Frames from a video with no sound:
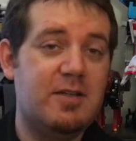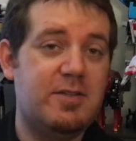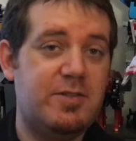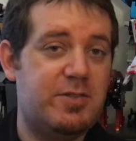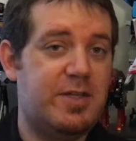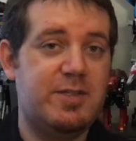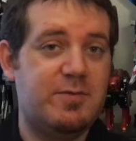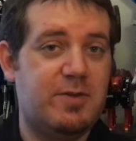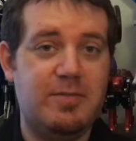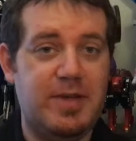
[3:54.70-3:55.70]
to
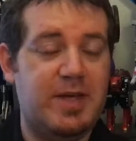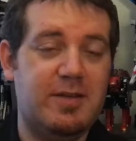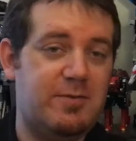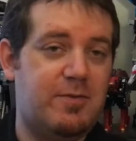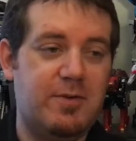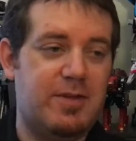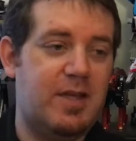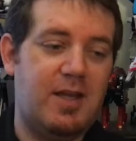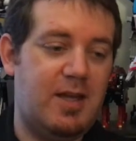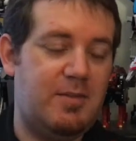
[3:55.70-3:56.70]
transform back and forth,
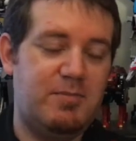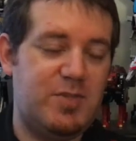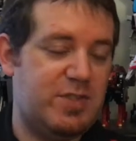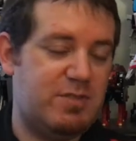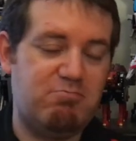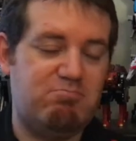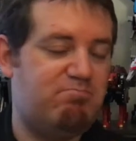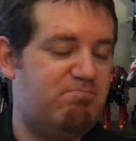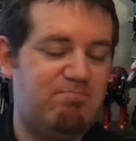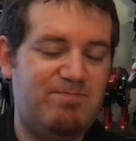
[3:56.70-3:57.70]
and I'm just
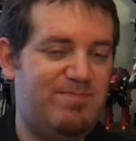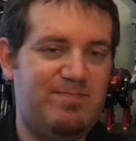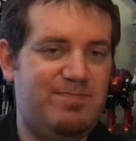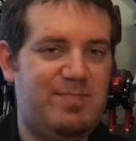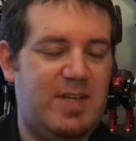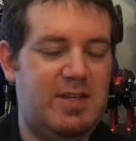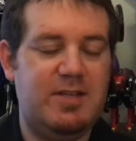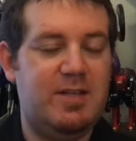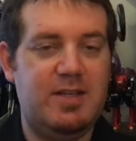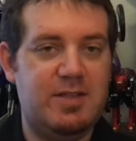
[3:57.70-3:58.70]
not
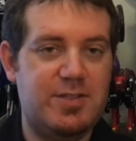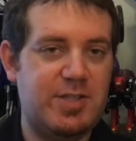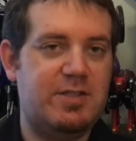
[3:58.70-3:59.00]
into that. The